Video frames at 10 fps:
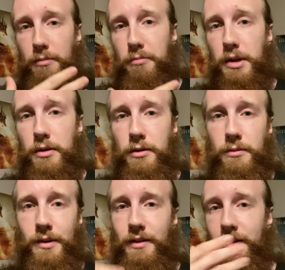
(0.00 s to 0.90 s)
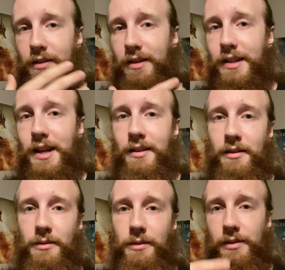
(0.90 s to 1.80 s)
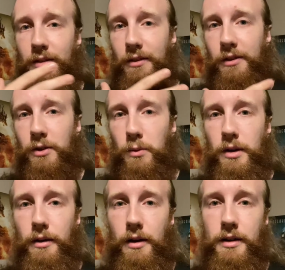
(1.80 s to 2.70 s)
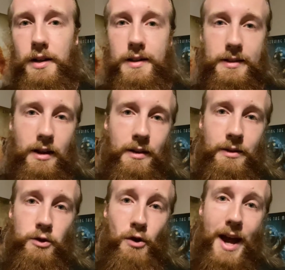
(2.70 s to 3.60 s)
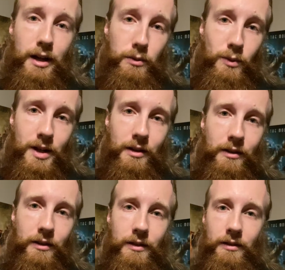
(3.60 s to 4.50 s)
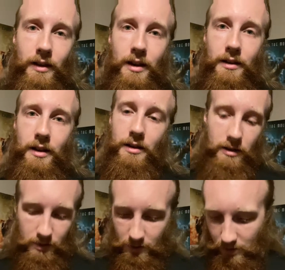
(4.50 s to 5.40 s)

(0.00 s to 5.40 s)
beard with the tentacles and the squid on it. He's got the dragon wings, and then the,